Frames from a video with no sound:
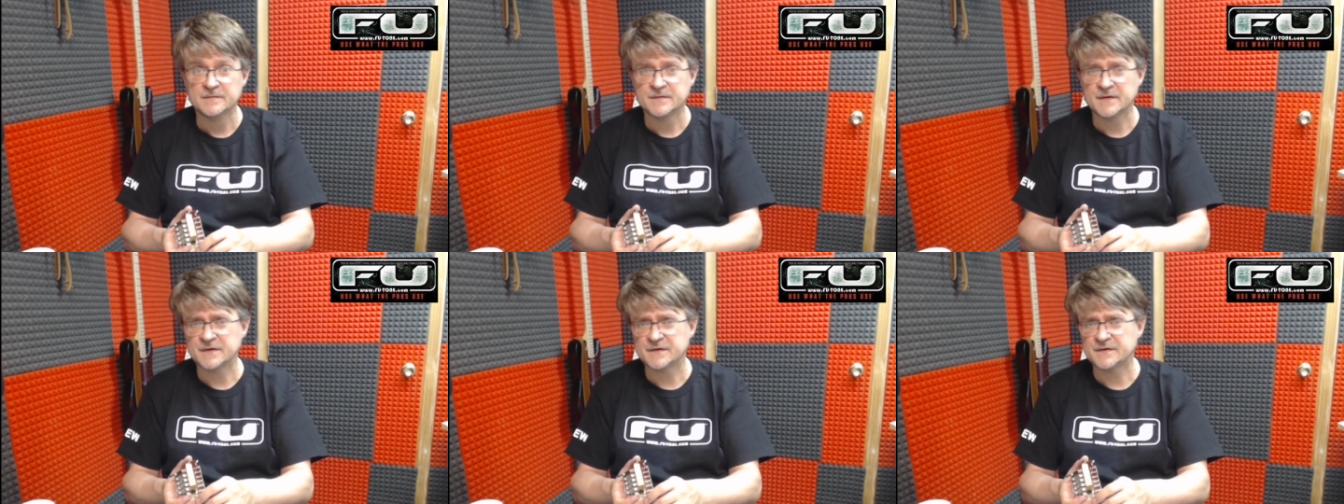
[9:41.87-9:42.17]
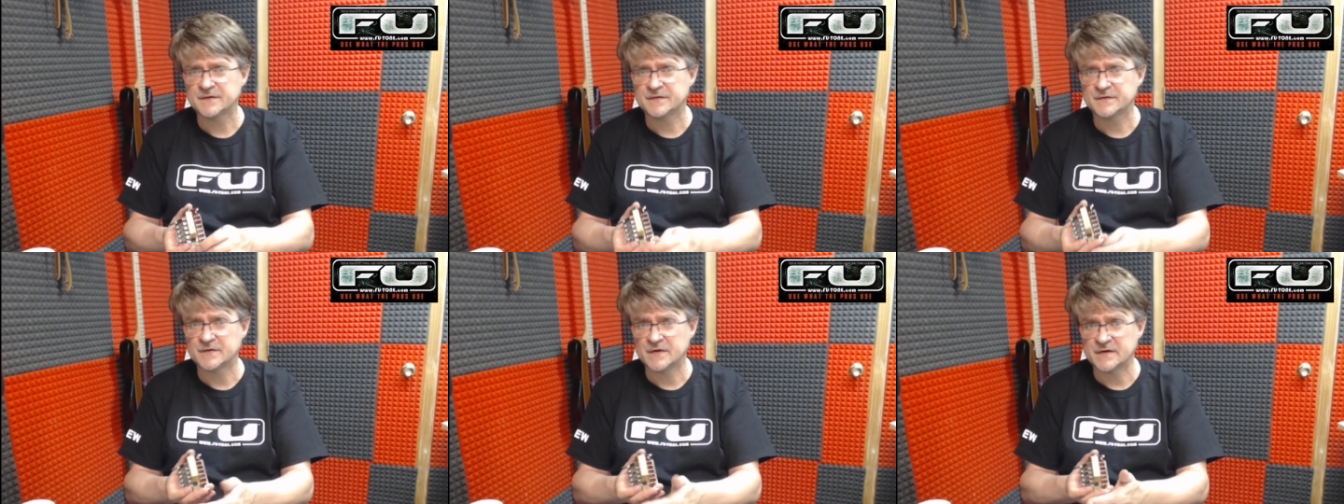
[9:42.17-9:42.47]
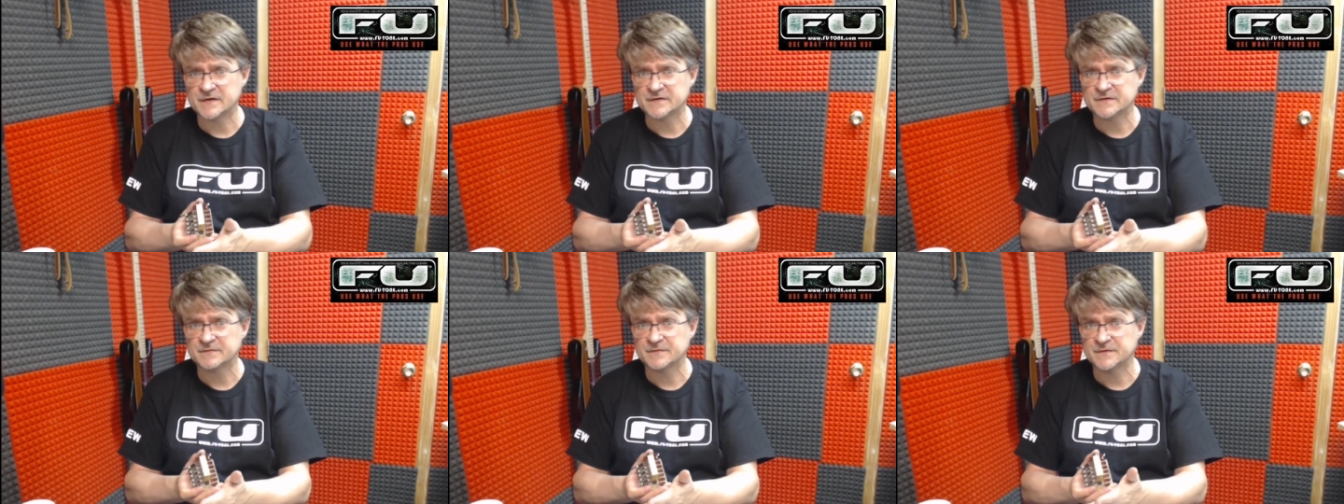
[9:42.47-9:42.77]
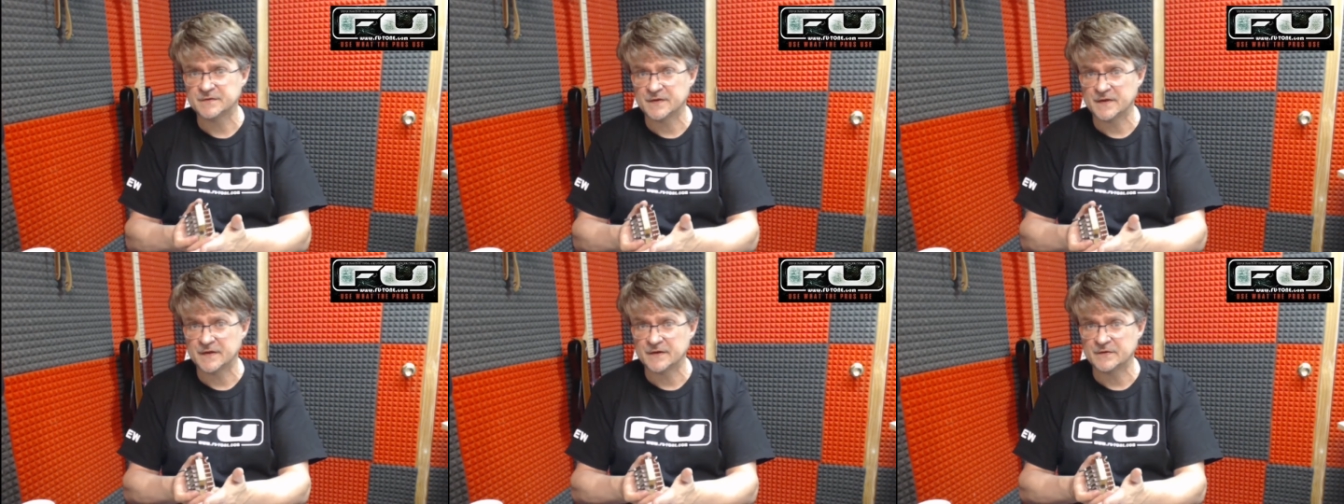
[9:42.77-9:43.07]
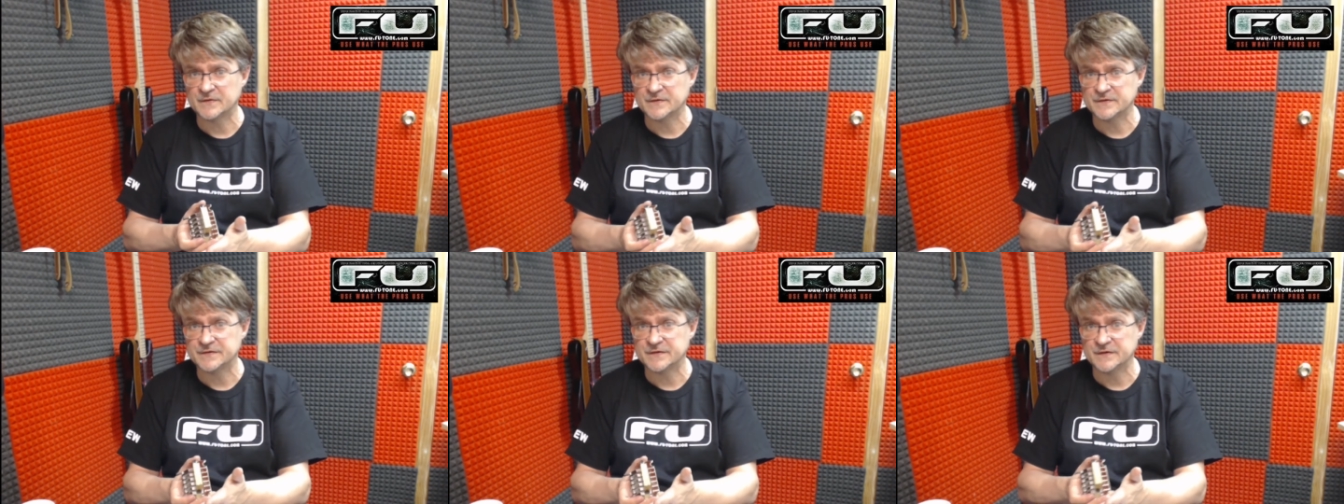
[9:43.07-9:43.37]
Not sure the cost of it. I
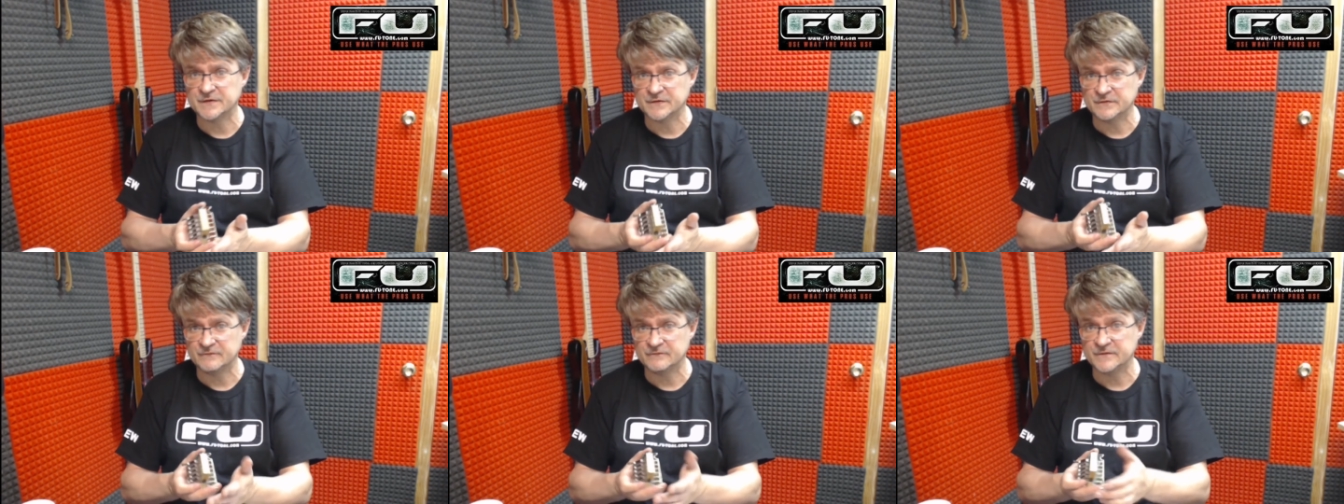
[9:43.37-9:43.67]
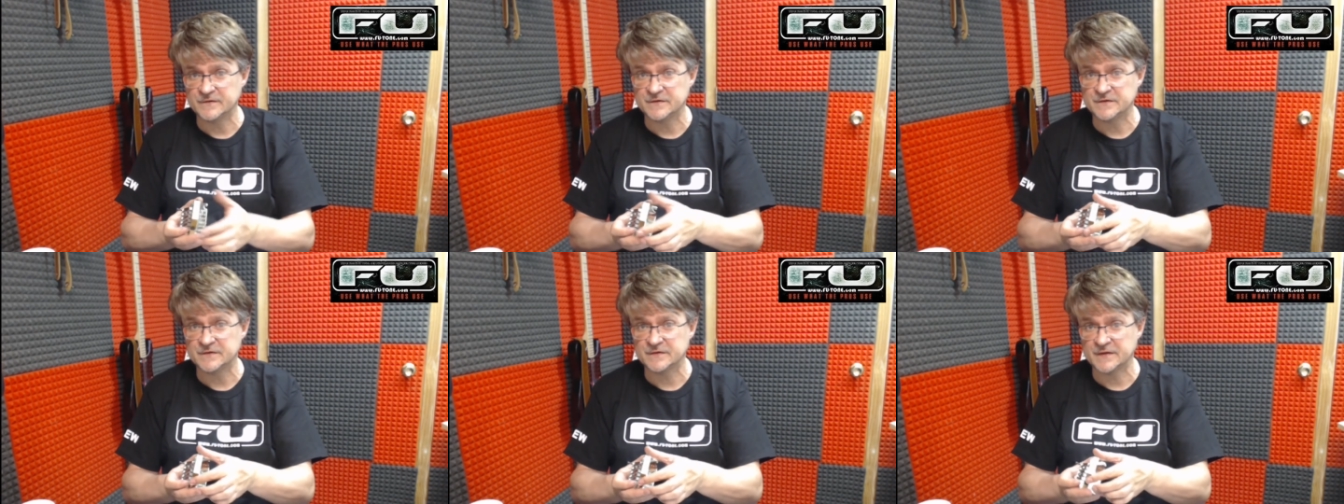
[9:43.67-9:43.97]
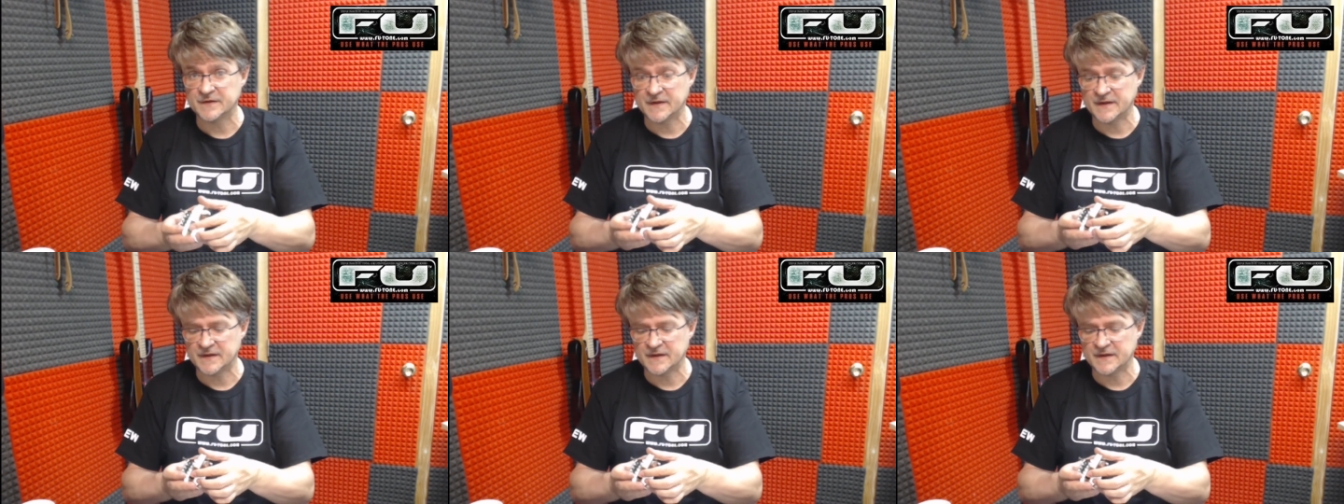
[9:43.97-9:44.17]
know it's a new feature that